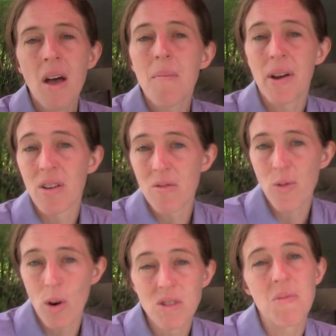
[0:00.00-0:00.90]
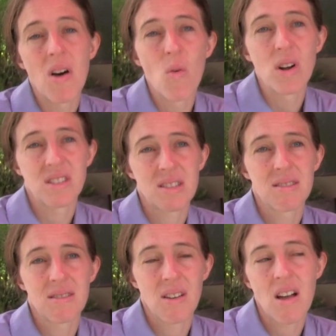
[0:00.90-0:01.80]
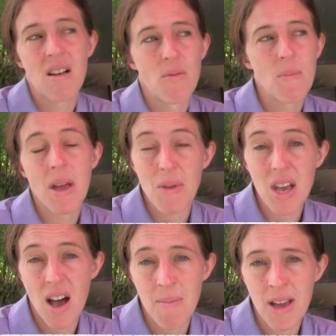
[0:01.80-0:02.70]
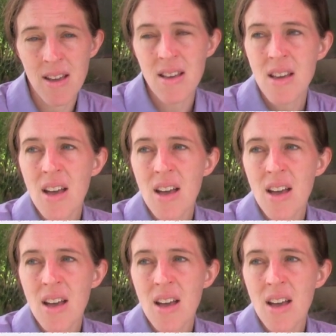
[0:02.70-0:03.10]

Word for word: better informed about what's um, what may be coming.